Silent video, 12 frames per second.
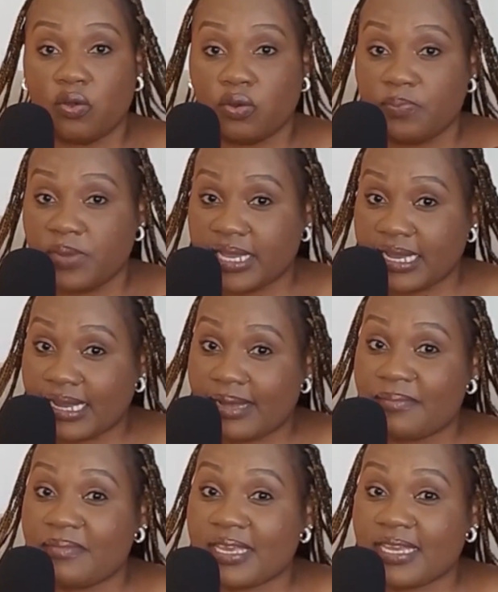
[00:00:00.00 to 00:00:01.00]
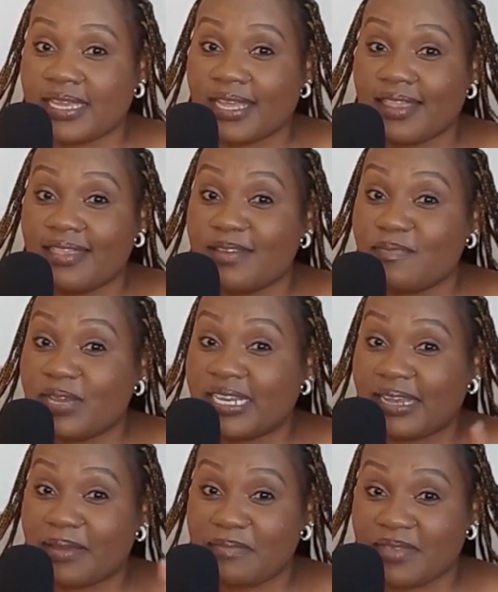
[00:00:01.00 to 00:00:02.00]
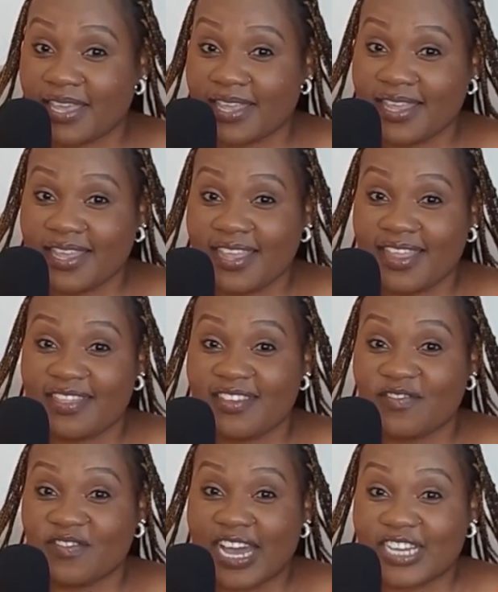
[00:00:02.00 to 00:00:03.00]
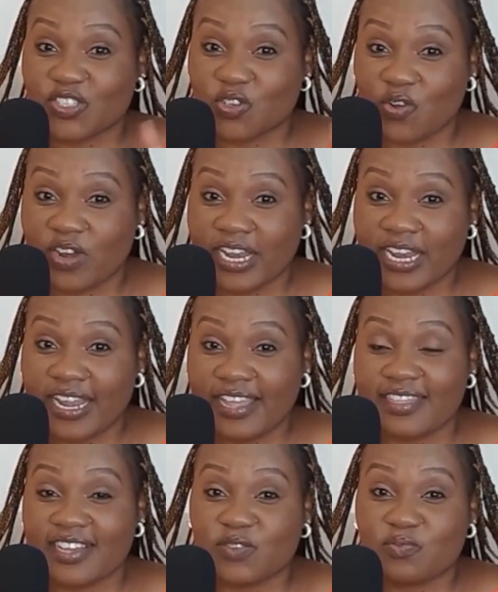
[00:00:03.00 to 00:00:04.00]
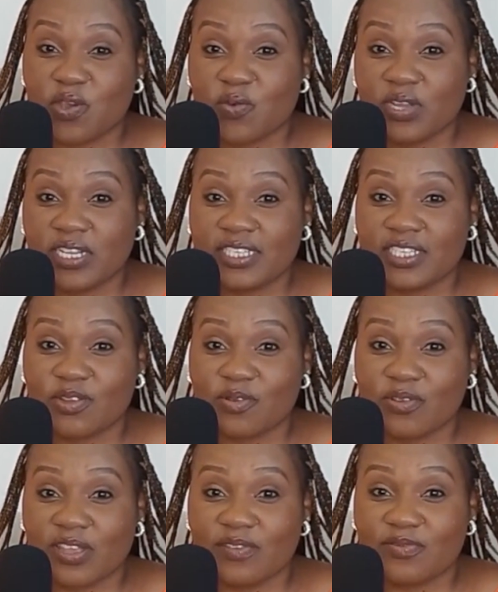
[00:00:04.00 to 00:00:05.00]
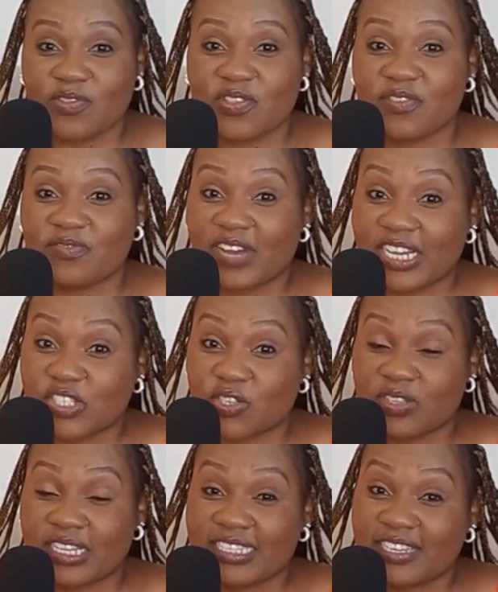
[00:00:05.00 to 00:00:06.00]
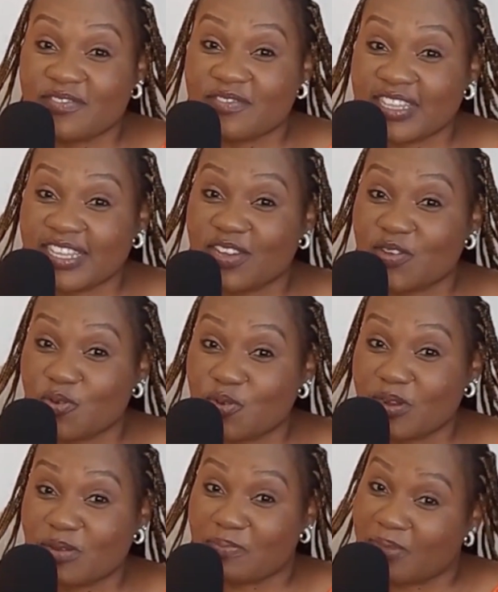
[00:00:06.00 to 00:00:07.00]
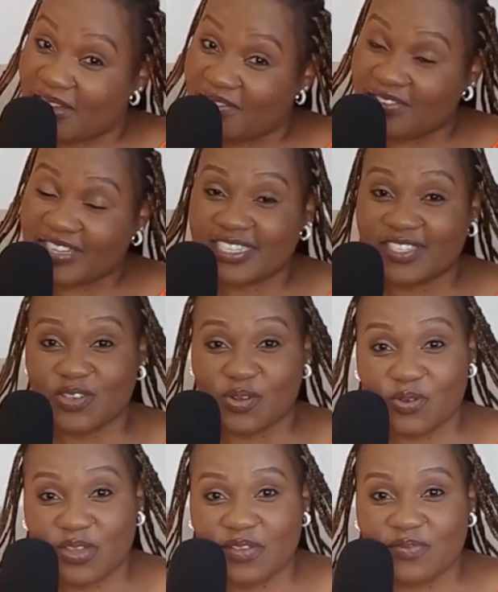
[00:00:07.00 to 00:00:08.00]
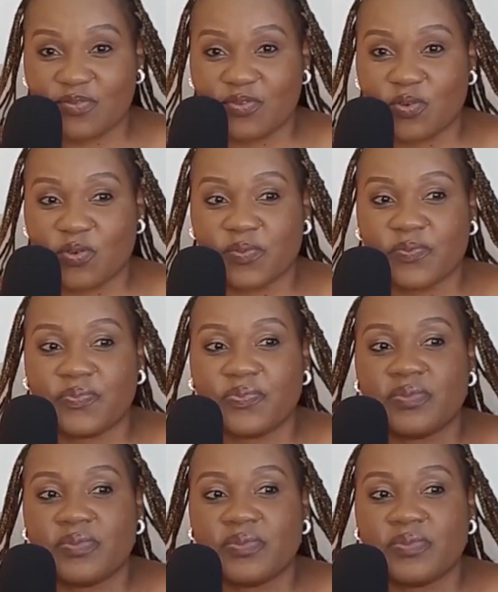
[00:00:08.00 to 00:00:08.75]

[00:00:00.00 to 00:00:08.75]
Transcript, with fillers: on becoming the better me, the version that my wealth is looking for, the version that everything good and perfect is looking for.